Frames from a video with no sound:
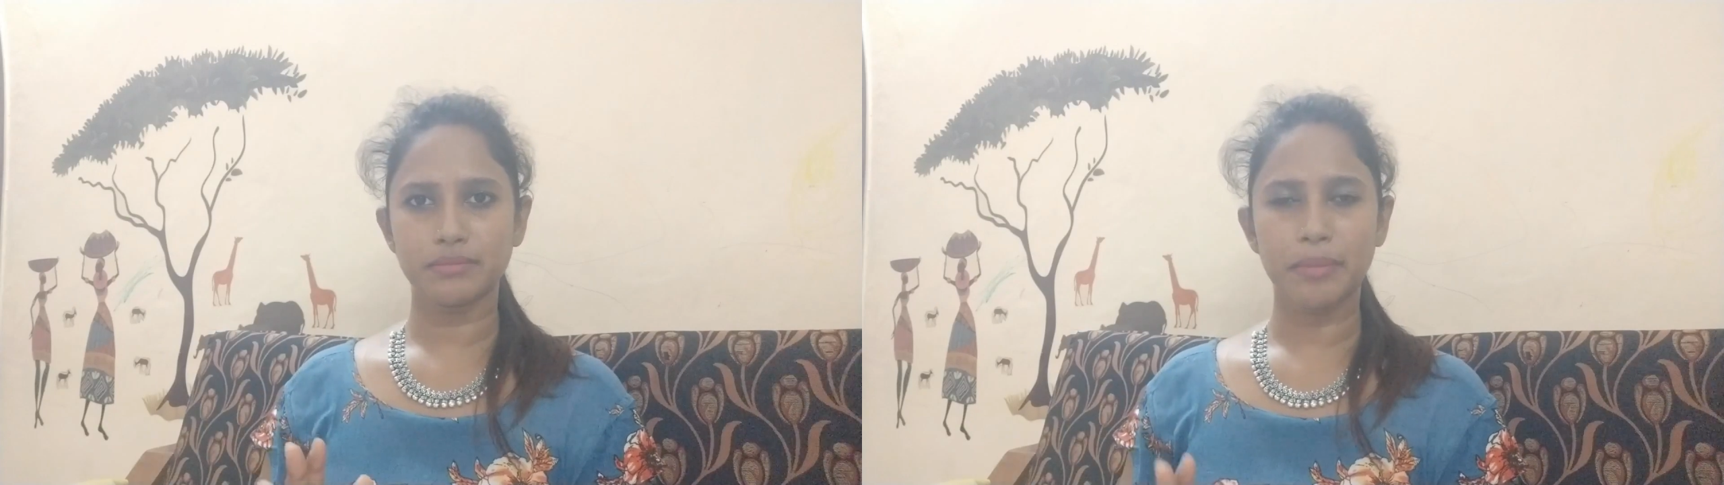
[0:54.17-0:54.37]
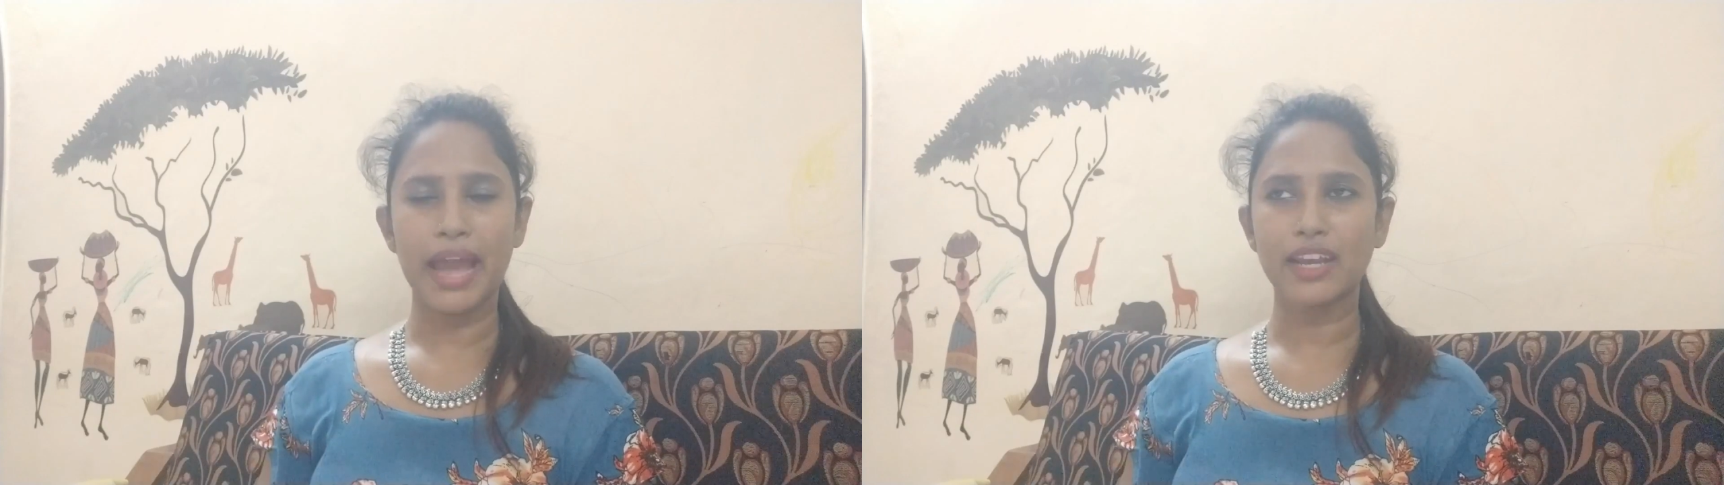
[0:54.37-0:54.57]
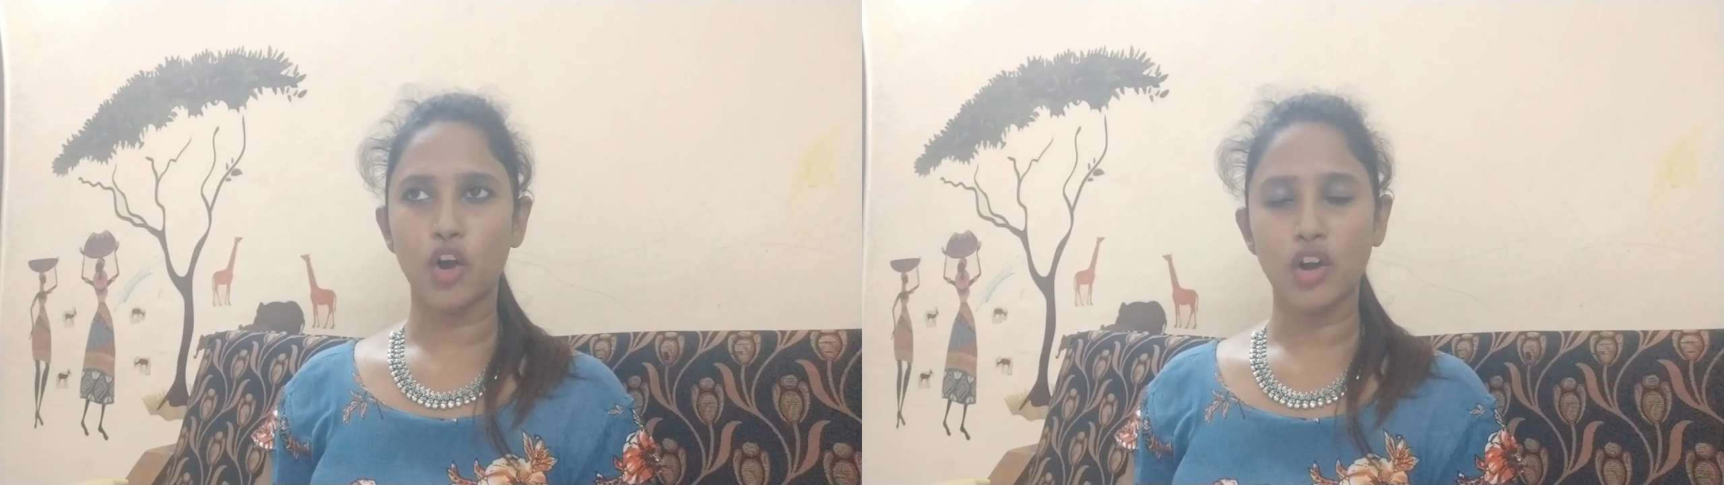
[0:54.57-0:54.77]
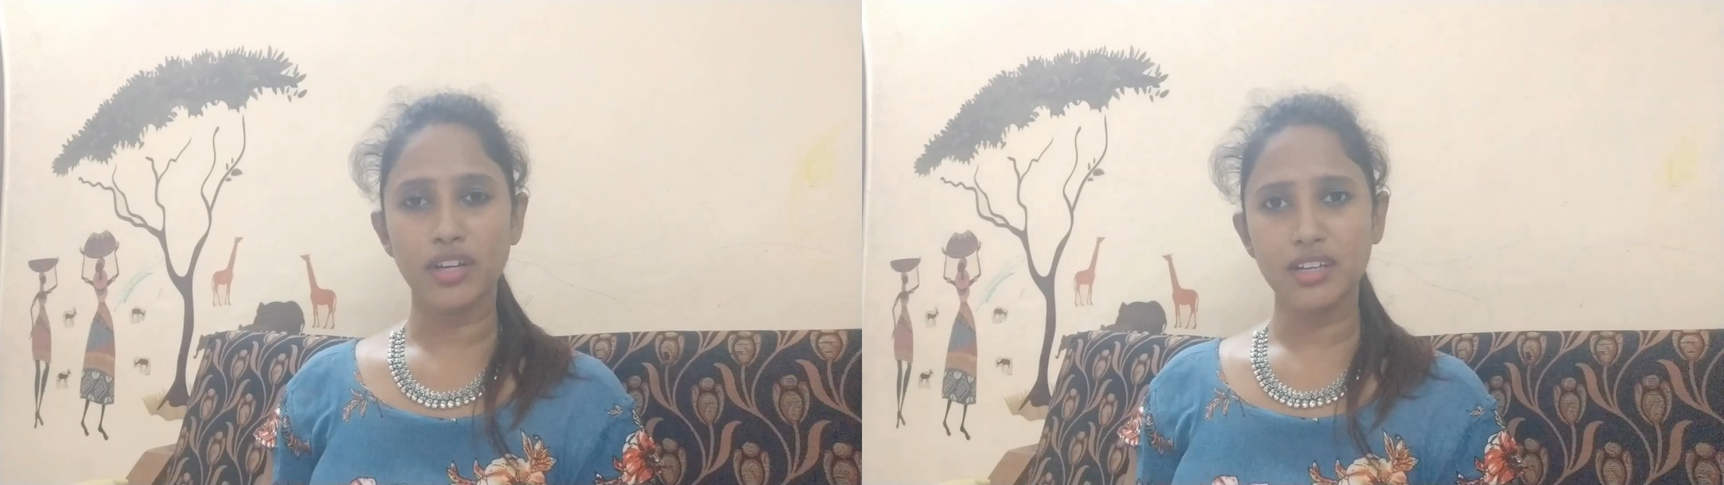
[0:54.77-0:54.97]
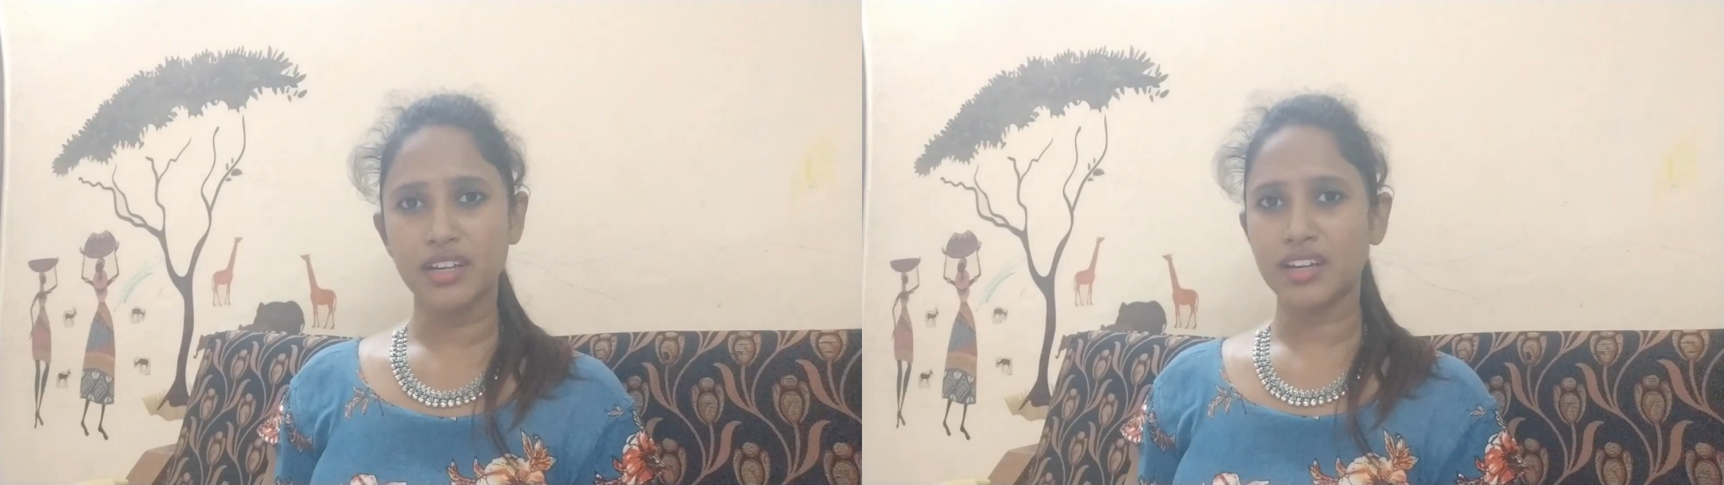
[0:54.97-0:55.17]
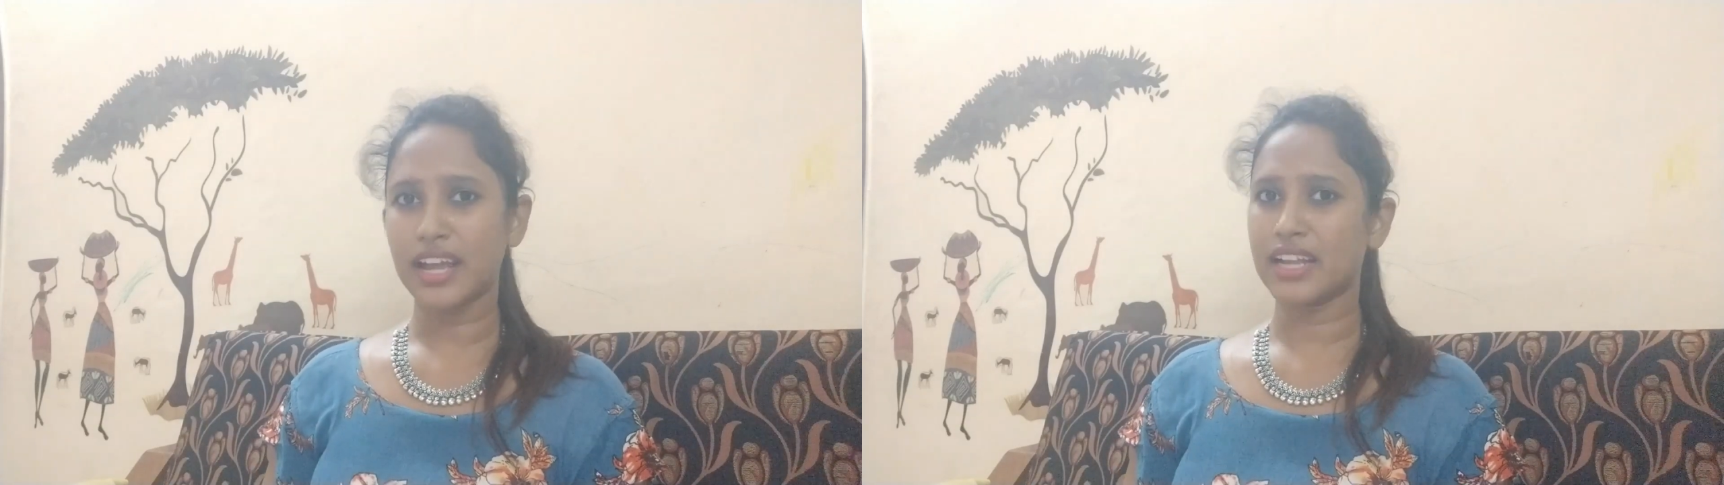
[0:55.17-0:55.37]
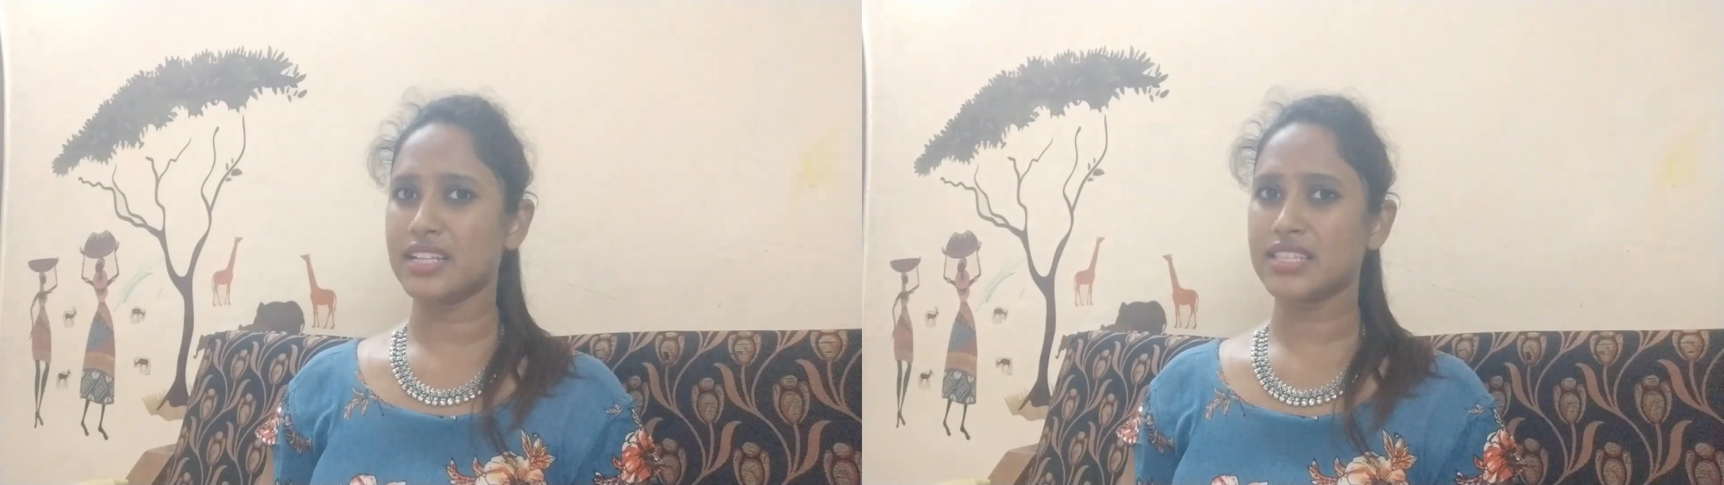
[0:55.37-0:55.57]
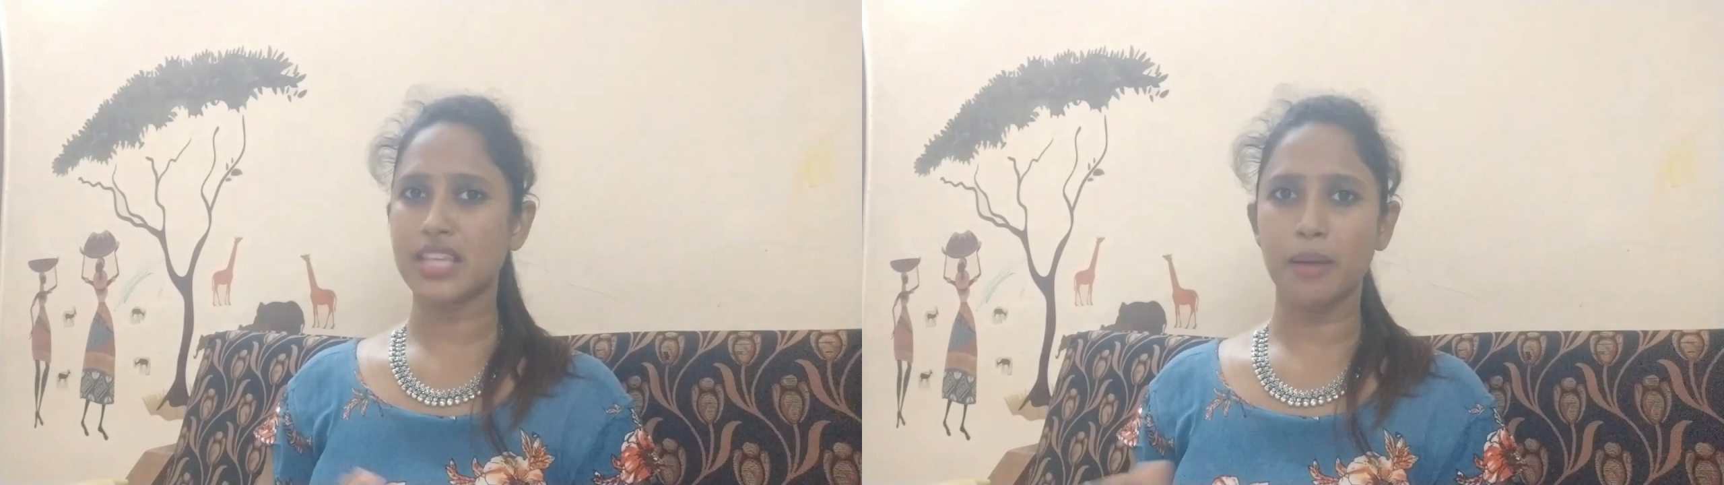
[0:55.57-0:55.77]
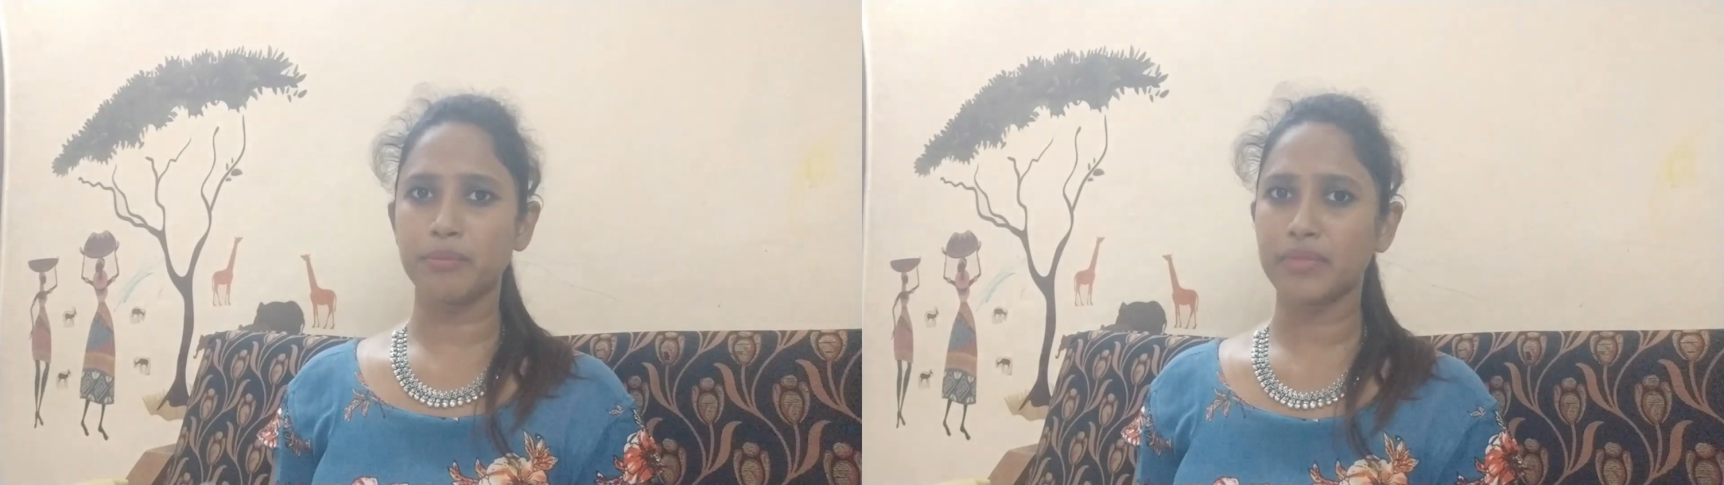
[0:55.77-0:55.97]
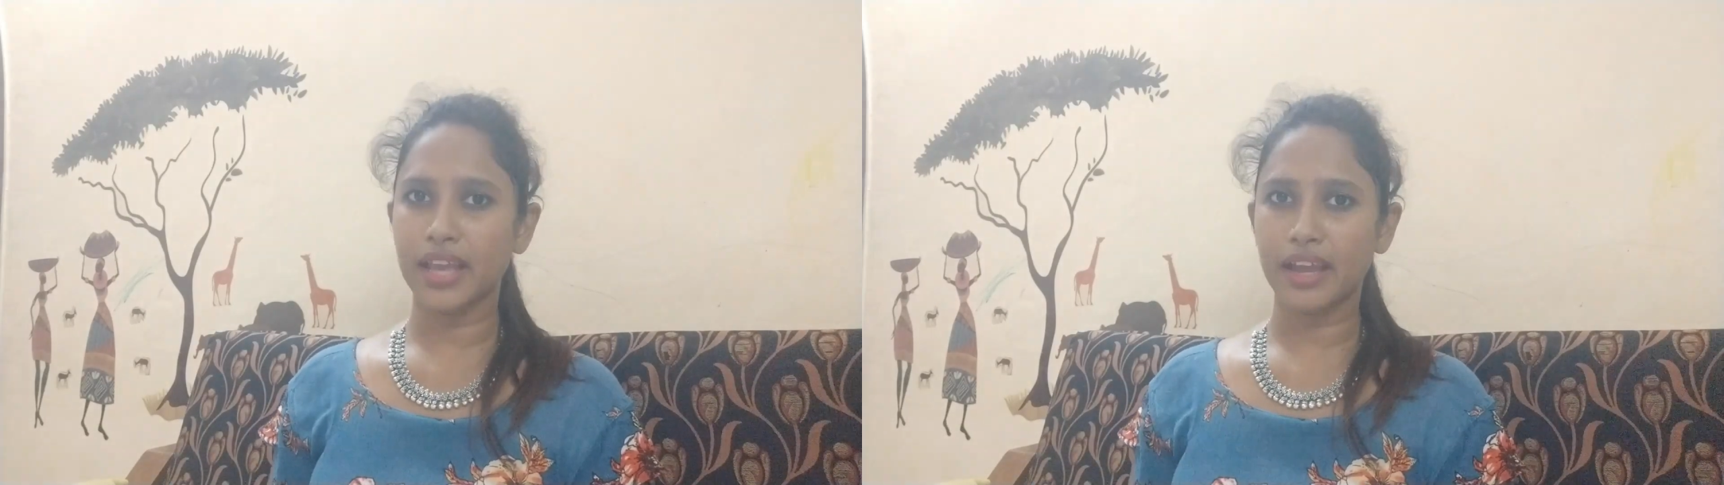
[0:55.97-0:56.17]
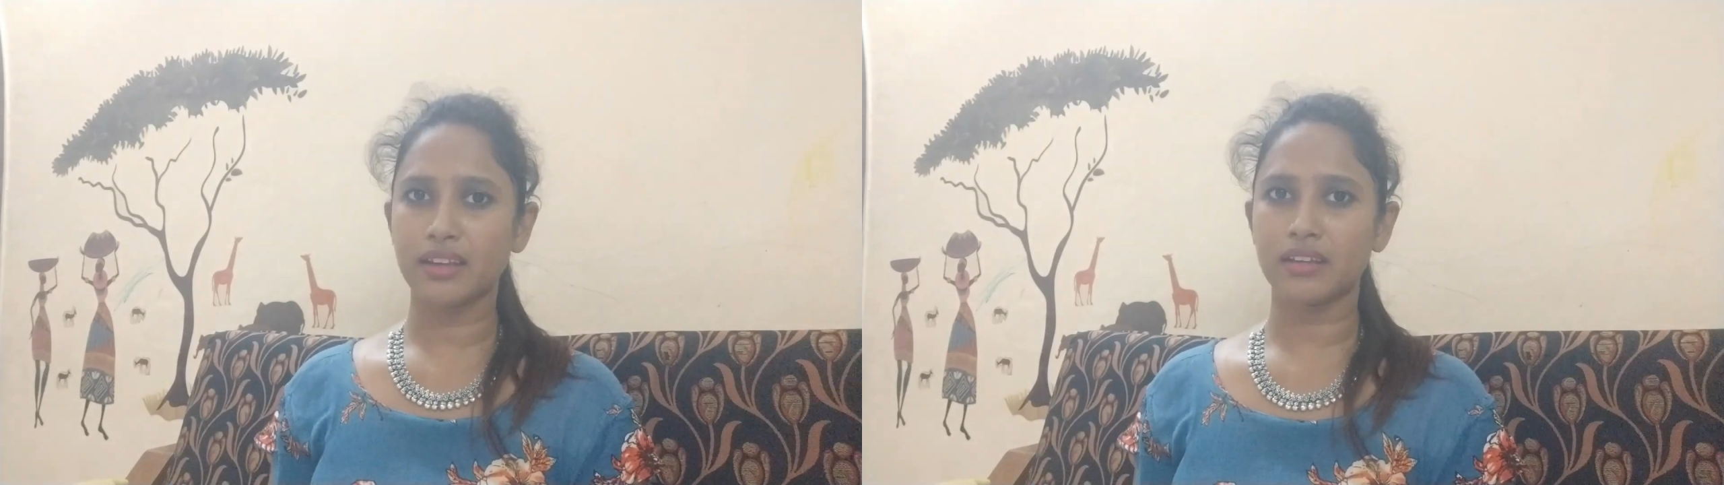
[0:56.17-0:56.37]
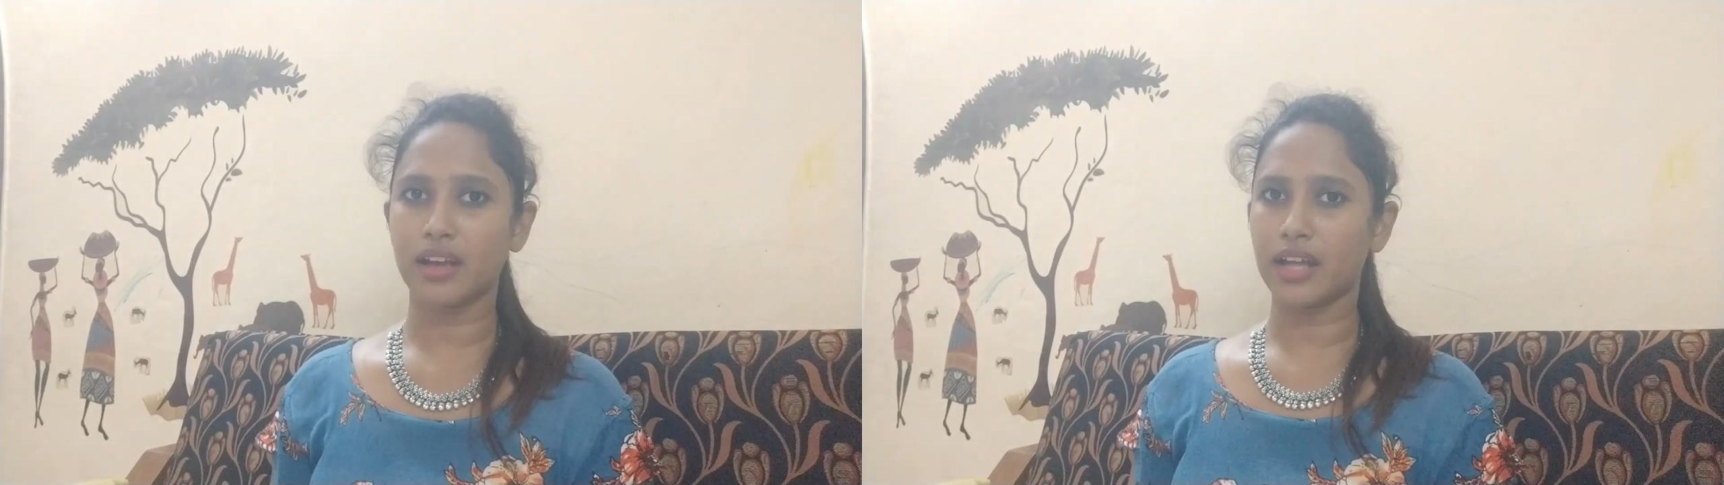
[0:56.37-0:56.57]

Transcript: bad odor and some get